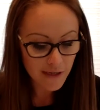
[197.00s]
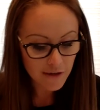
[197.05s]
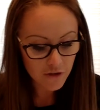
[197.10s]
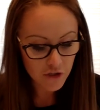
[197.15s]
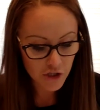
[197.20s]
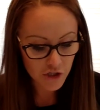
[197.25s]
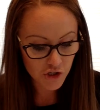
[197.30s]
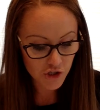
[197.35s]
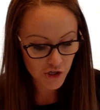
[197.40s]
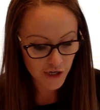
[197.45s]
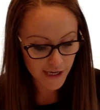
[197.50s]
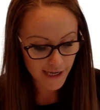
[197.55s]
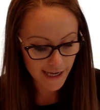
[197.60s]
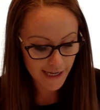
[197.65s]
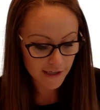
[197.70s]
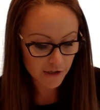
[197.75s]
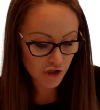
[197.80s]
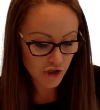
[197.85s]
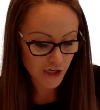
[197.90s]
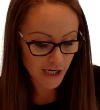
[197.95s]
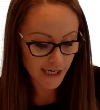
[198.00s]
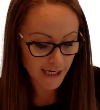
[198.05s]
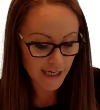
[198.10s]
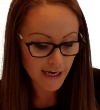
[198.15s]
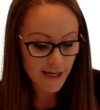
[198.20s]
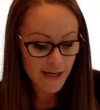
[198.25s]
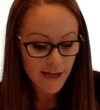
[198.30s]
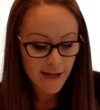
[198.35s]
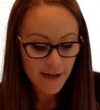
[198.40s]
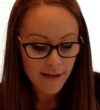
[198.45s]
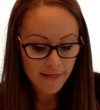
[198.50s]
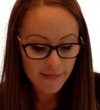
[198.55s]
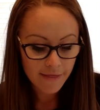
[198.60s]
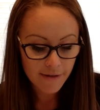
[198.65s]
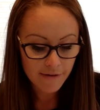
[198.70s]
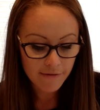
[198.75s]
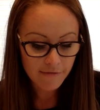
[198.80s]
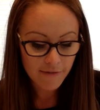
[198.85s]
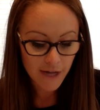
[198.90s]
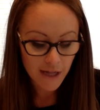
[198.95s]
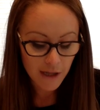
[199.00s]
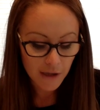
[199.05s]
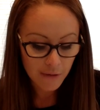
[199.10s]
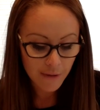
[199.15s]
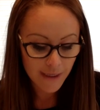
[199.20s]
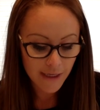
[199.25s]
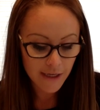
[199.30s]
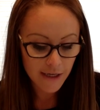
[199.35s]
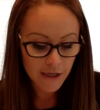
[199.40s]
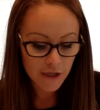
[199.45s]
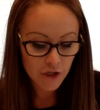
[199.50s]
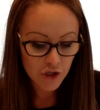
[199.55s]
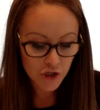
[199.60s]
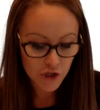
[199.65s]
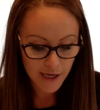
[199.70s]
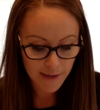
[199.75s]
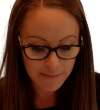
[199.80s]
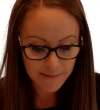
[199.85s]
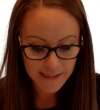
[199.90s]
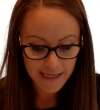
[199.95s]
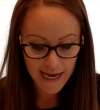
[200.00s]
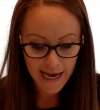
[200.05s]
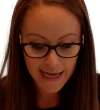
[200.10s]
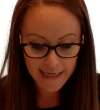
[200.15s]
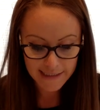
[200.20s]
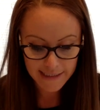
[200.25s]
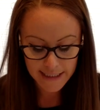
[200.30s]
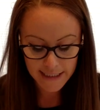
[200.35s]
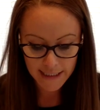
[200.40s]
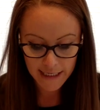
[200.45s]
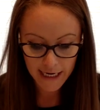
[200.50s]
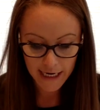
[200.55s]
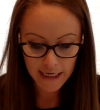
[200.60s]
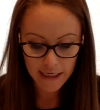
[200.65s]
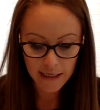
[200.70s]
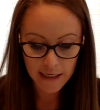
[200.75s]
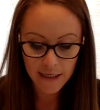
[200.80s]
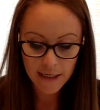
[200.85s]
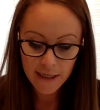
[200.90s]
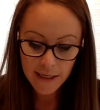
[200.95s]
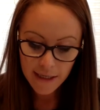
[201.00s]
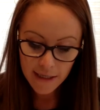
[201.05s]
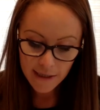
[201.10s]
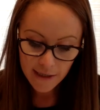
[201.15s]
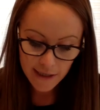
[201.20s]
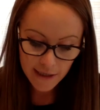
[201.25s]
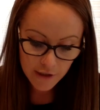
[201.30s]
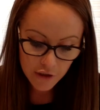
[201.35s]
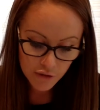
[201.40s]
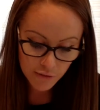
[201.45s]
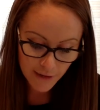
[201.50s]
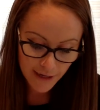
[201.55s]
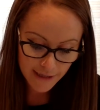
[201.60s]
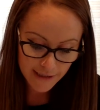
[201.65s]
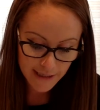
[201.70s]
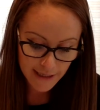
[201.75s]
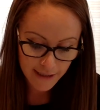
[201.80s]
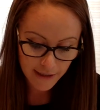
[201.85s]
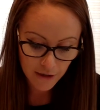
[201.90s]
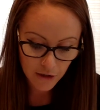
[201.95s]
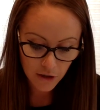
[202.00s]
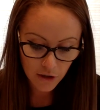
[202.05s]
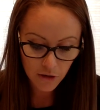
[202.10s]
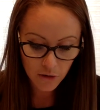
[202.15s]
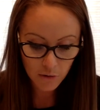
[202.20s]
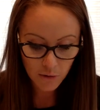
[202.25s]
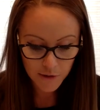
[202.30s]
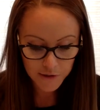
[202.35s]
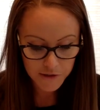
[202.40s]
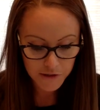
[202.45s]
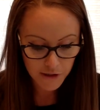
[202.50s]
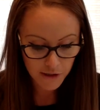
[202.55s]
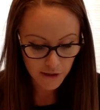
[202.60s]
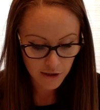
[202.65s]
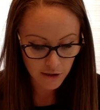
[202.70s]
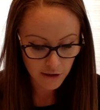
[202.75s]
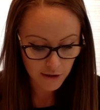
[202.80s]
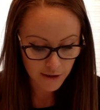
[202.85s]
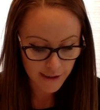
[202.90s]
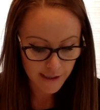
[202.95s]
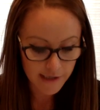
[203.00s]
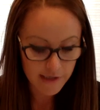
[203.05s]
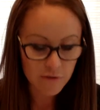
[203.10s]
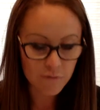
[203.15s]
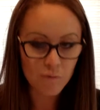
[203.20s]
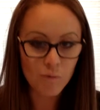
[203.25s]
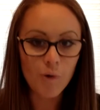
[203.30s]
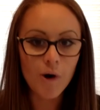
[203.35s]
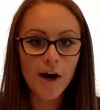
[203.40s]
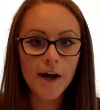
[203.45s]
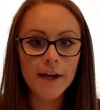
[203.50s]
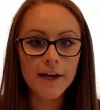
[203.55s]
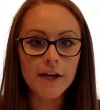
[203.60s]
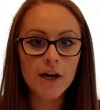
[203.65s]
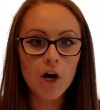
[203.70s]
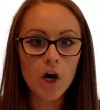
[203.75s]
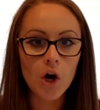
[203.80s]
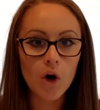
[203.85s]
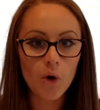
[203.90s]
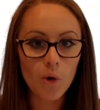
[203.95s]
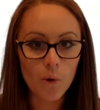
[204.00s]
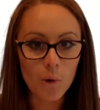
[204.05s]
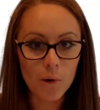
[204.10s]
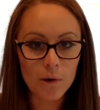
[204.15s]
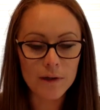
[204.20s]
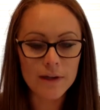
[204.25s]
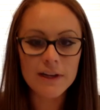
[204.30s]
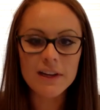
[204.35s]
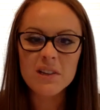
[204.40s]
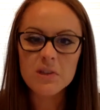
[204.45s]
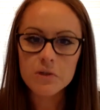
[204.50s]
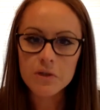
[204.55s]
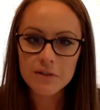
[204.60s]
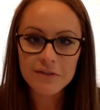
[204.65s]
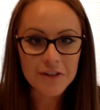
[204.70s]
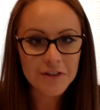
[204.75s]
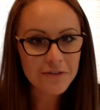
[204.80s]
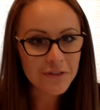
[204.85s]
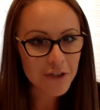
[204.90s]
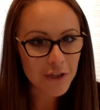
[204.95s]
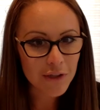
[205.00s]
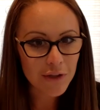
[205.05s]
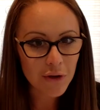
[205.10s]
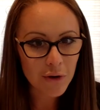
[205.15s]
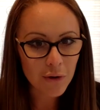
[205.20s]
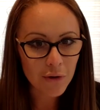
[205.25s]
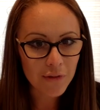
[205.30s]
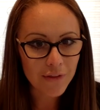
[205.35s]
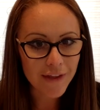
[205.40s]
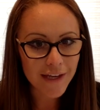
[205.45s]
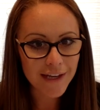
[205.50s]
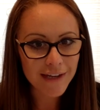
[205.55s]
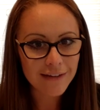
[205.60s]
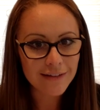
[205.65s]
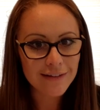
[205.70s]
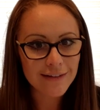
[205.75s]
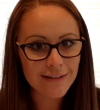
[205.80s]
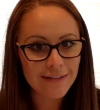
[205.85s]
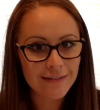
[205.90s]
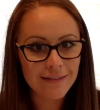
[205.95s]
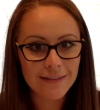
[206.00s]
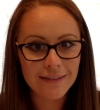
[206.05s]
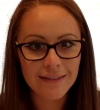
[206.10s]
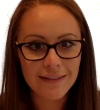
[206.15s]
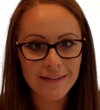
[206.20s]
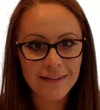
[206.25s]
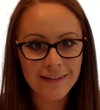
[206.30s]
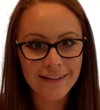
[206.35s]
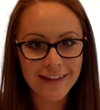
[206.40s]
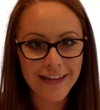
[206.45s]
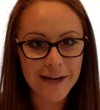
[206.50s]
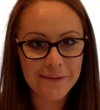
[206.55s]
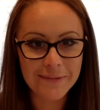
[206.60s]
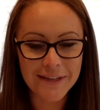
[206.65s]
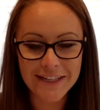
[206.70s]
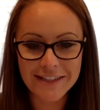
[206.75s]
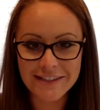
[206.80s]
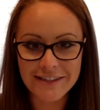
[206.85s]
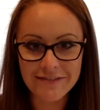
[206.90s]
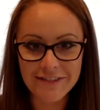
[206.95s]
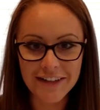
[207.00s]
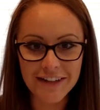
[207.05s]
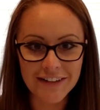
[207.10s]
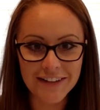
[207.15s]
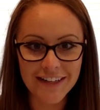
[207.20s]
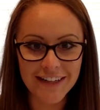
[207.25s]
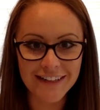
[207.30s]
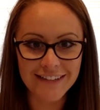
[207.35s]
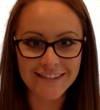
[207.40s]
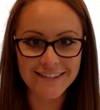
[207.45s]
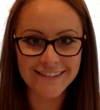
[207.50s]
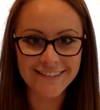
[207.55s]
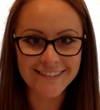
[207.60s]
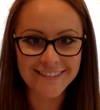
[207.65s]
to shade the following shapes as indicated. Each rectangle or circle is one whole. So if you fill in the whole thing, that means you filled in